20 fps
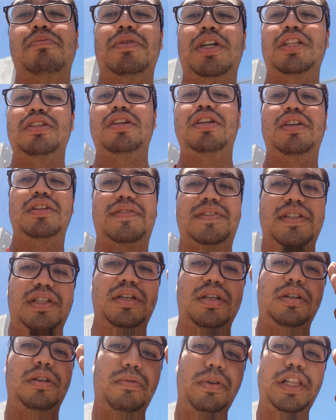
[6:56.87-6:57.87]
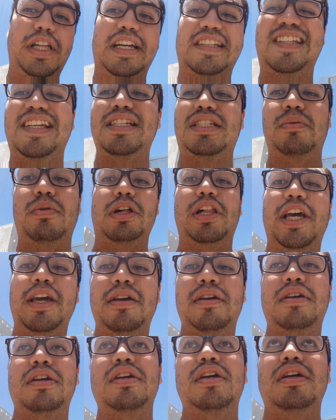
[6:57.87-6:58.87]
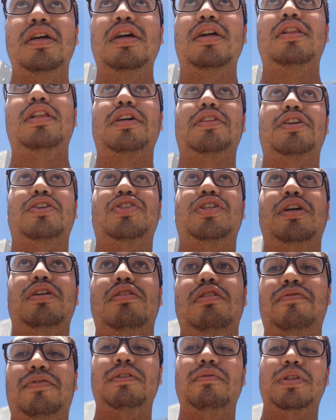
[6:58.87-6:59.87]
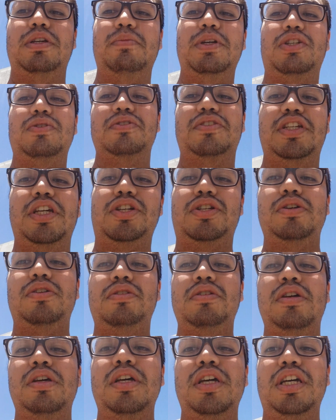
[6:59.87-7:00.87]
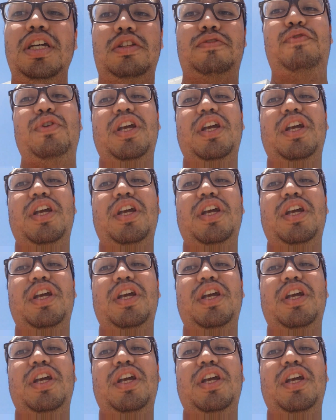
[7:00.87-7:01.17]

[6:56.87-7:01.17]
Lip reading: good money, it's really accessible, eh? Like the shuttle from the metro station is